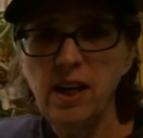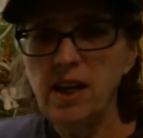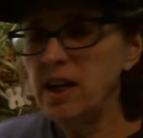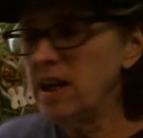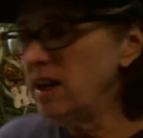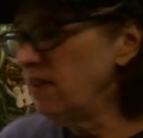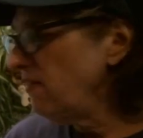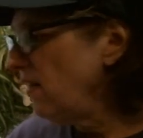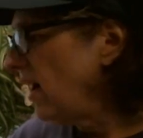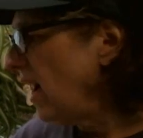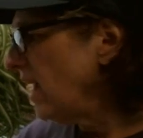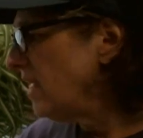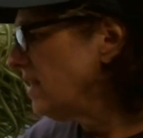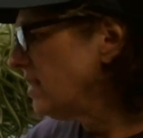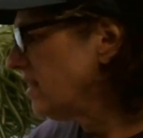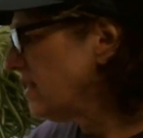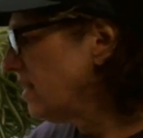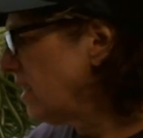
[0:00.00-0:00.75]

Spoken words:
And if I